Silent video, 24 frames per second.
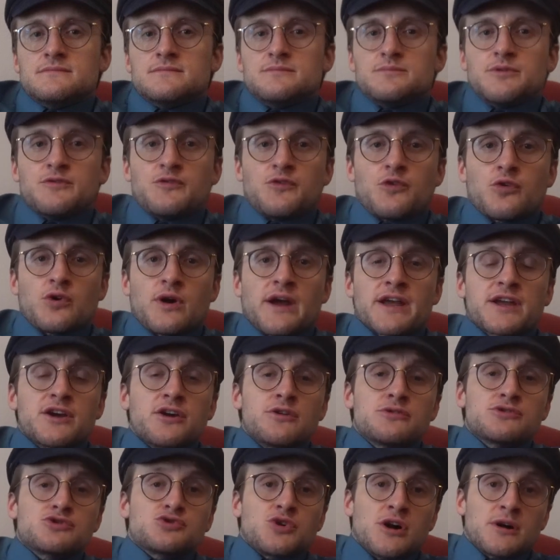Before I
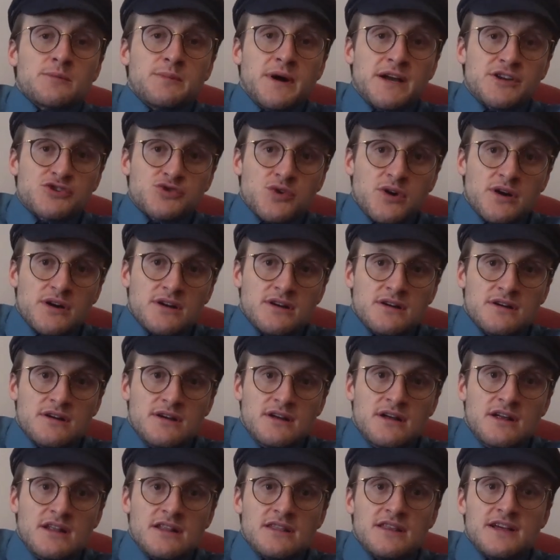go drug by drug,
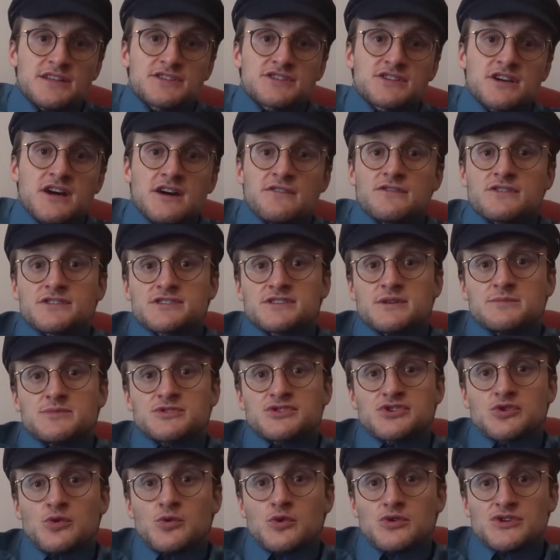let's cover some
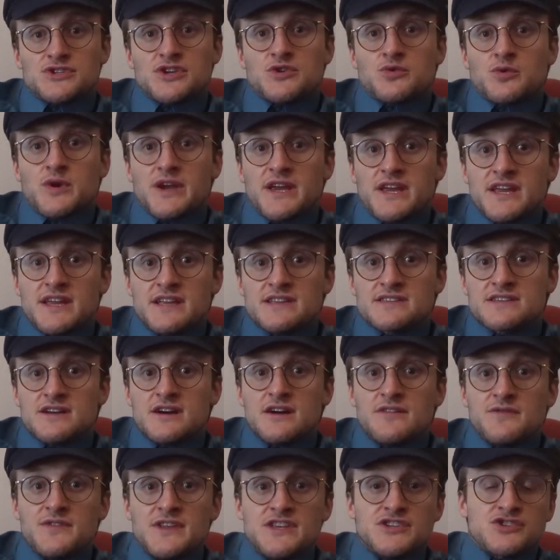scores and rankings
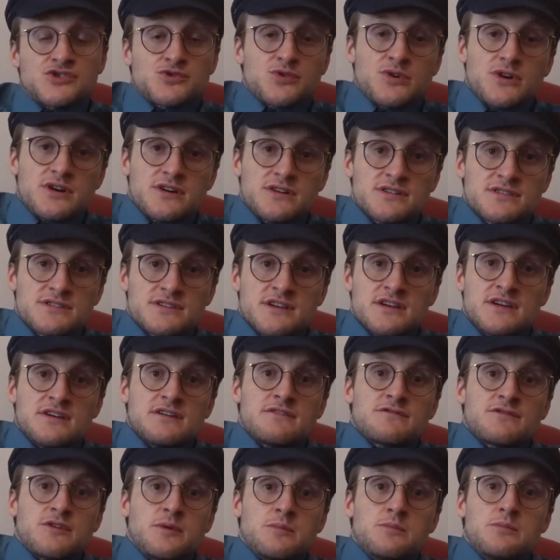of these drugs
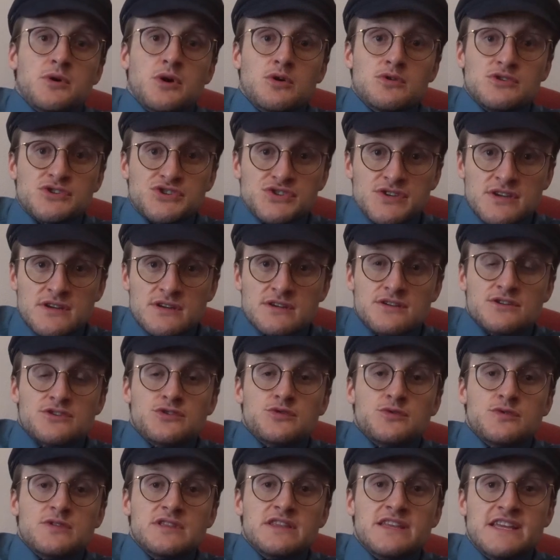from most
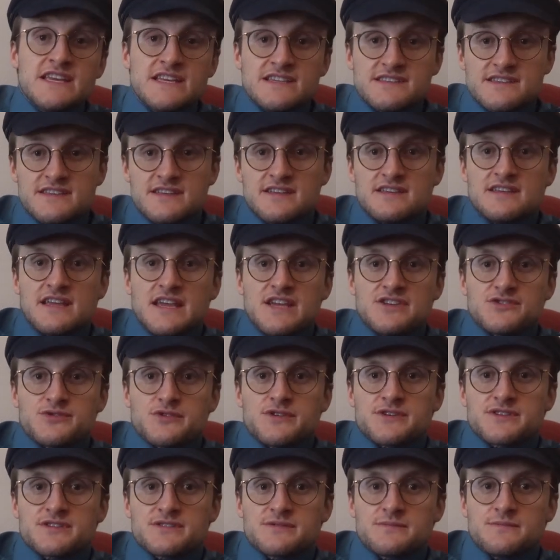to least
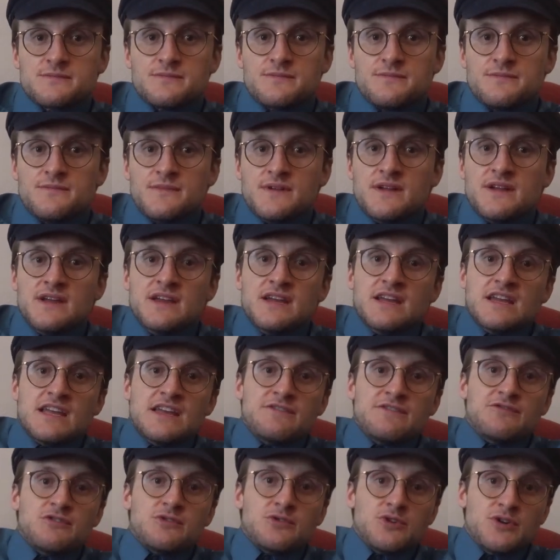dangerous.
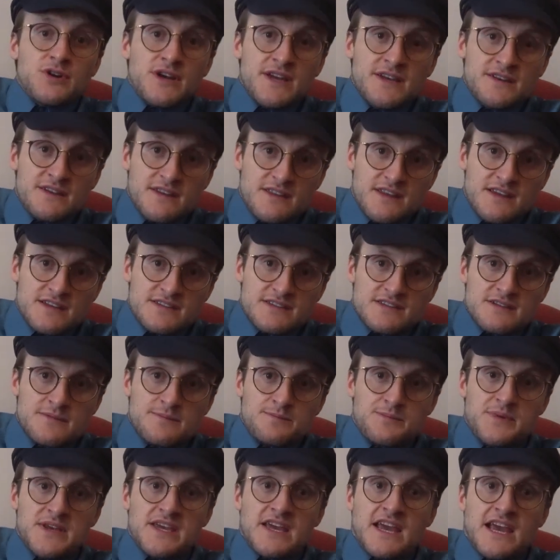If you look into this,
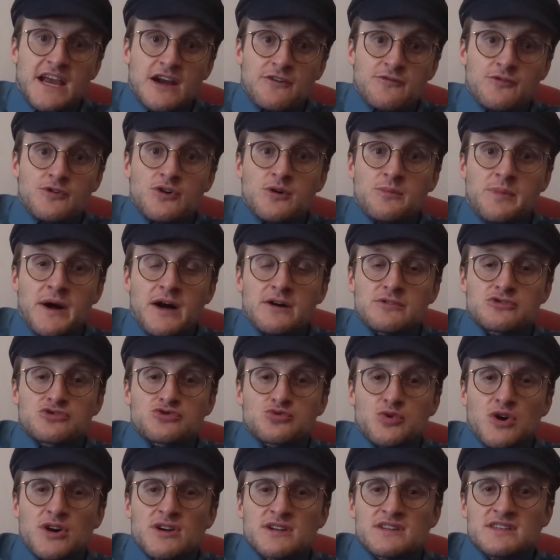be careful about
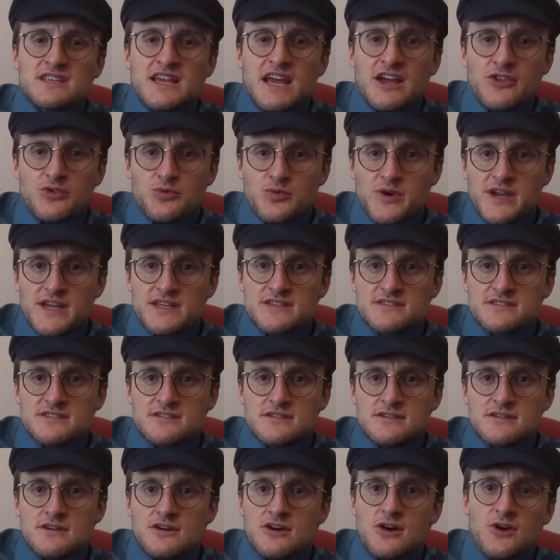drug death rates.
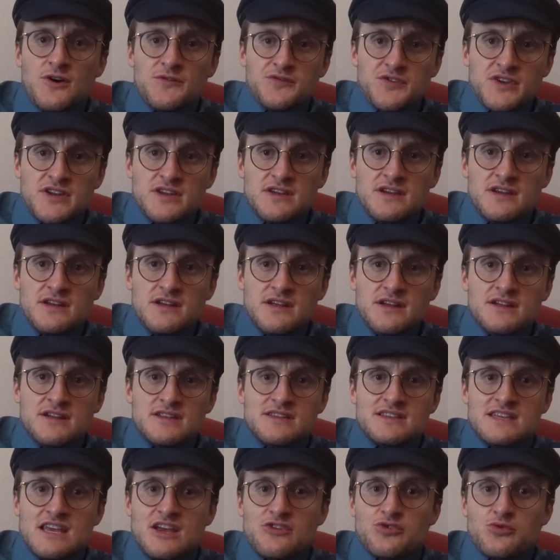Often,
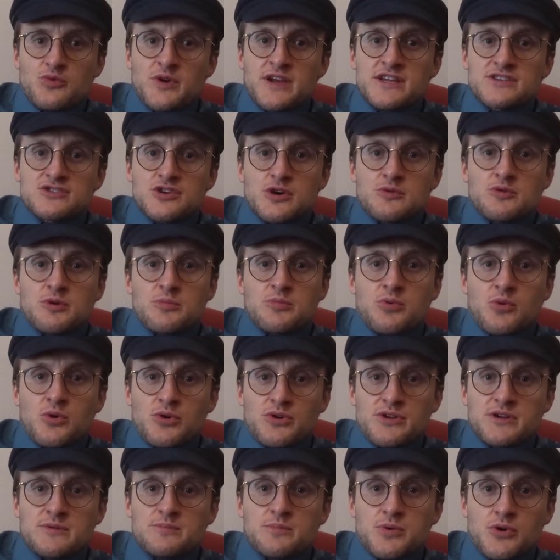death rates are
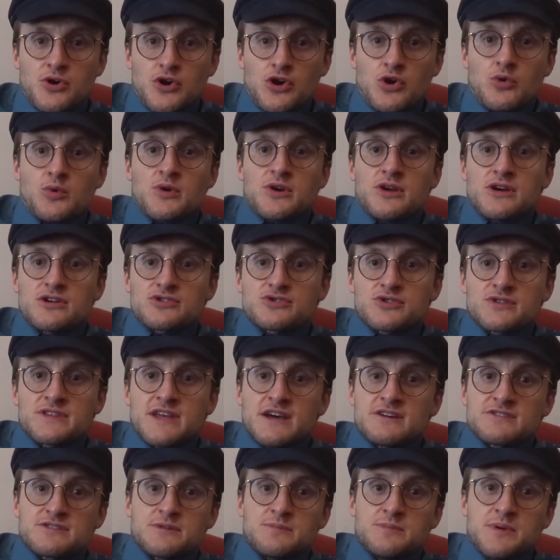reported per
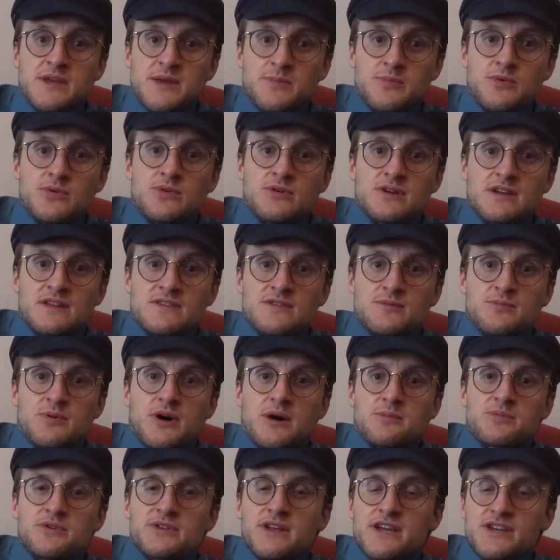100,000 people in the
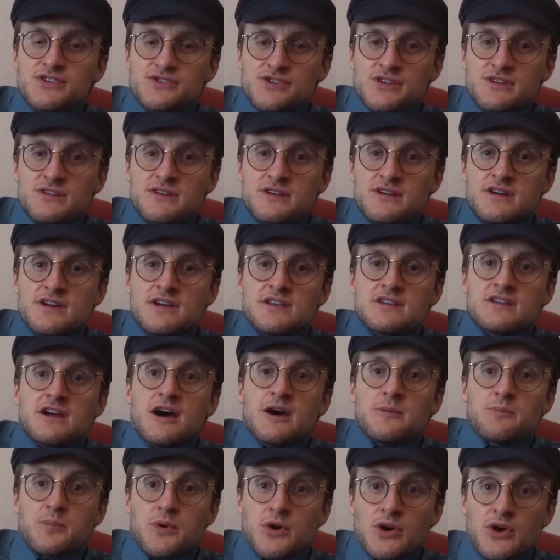population,
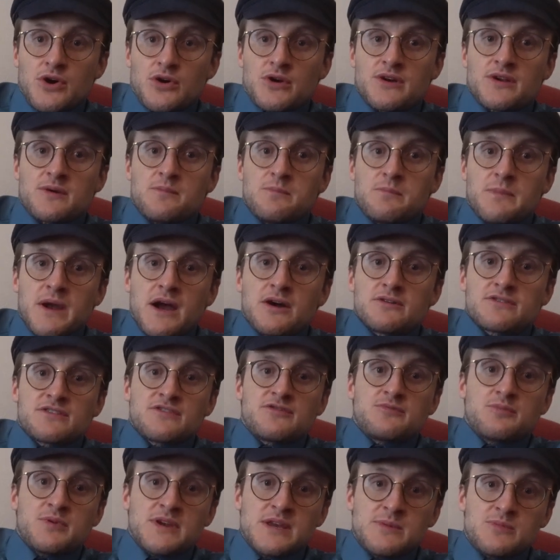not per an amount
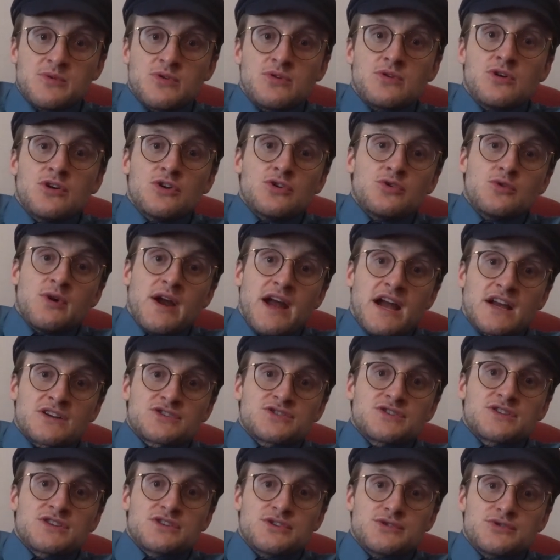of people who
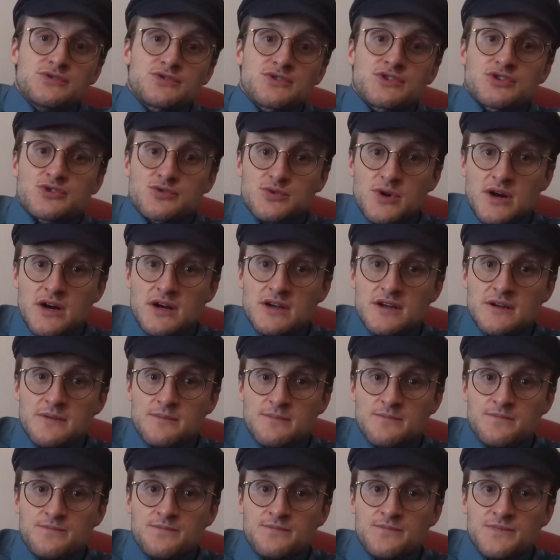actually use the drug.
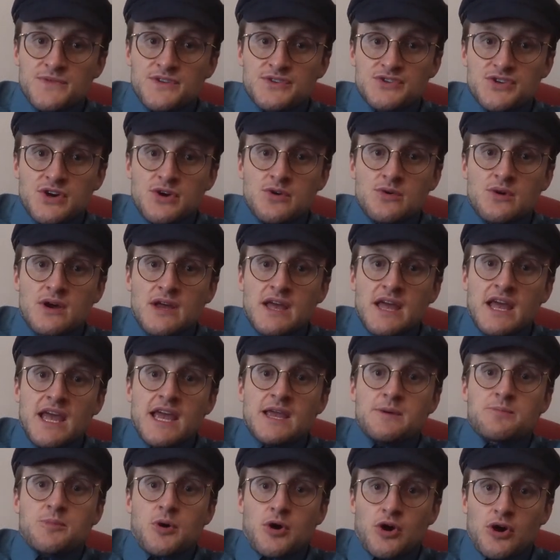So,
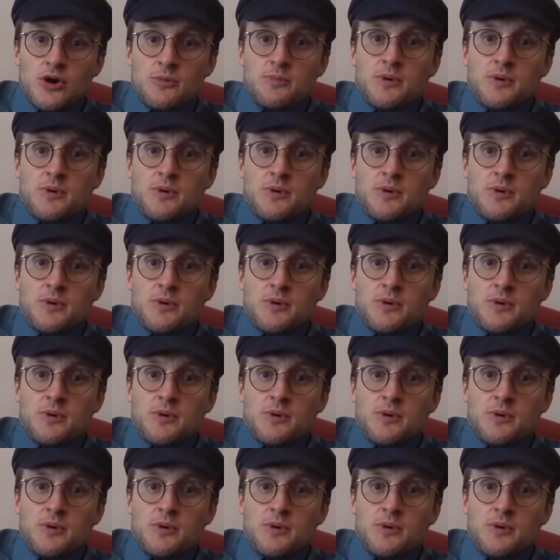a per